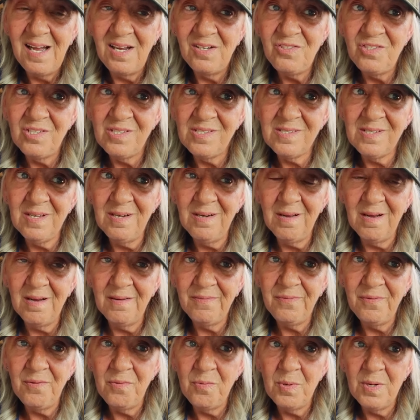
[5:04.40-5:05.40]
I just got
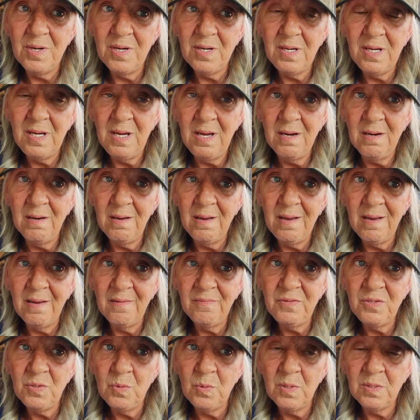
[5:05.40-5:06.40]
off of work, and I
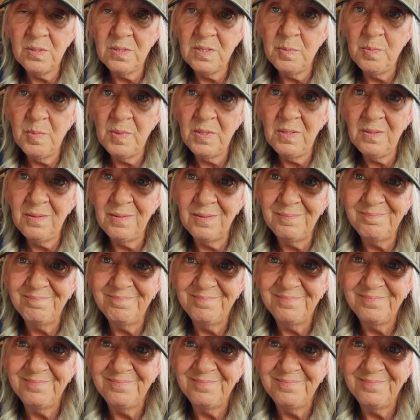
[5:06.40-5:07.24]
have to work tomorrow.